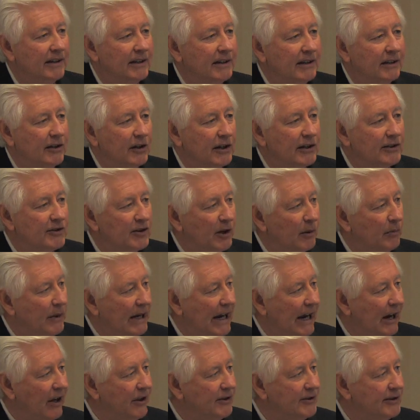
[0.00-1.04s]
You get
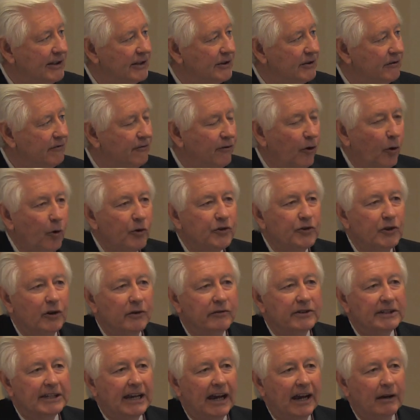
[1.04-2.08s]
somebody else that's a
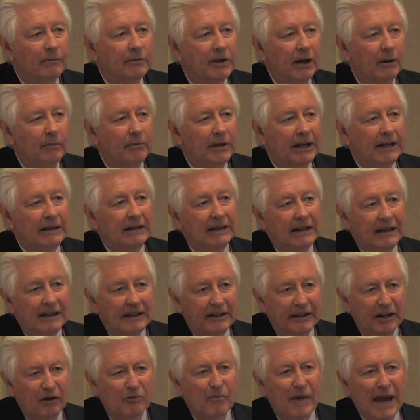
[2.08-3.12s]
full-service cab company,
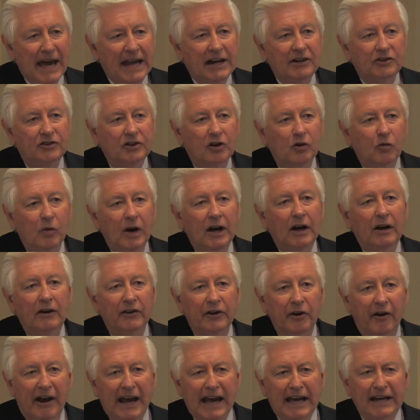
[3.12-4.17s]
they're managing well,
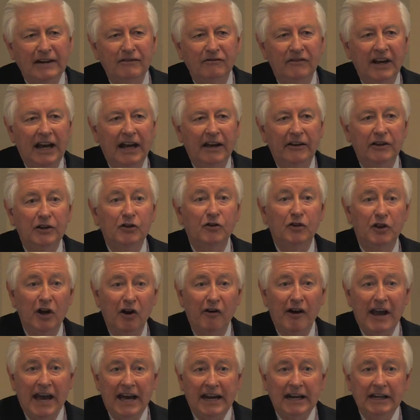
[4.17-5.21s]
they're adding value,
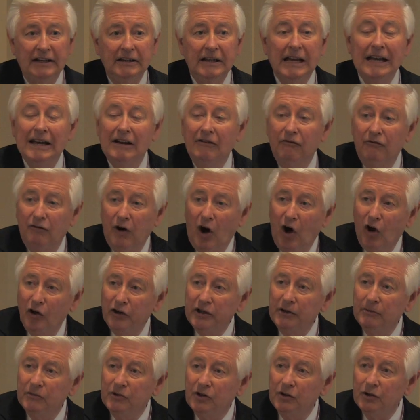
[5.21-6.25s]
they're adding
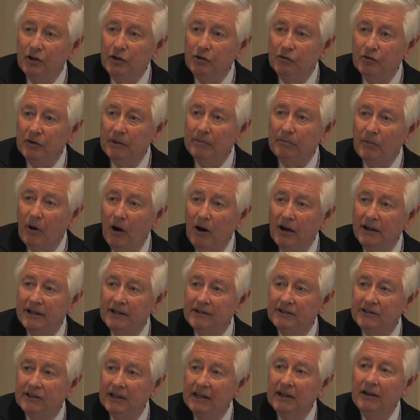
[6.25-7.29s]
volume to their trip
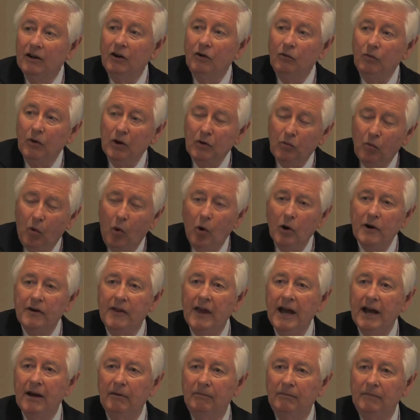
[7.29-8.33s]
markets, reward
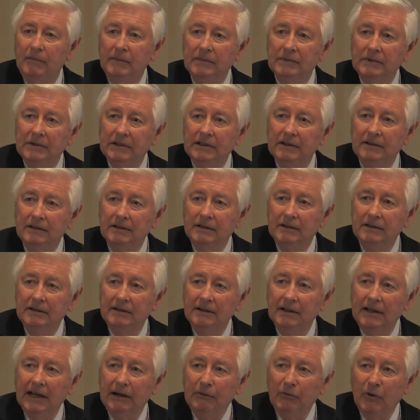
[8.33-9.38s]
them,
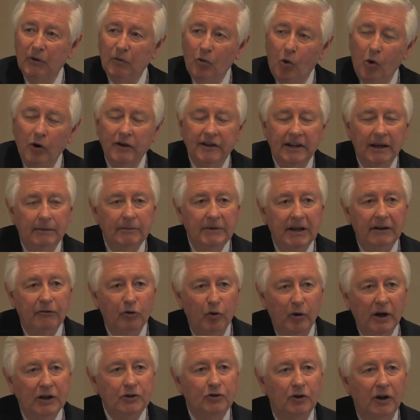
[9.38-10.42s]
and reward them
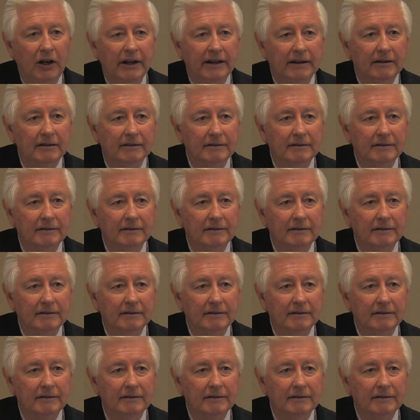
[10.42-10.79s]
differentially.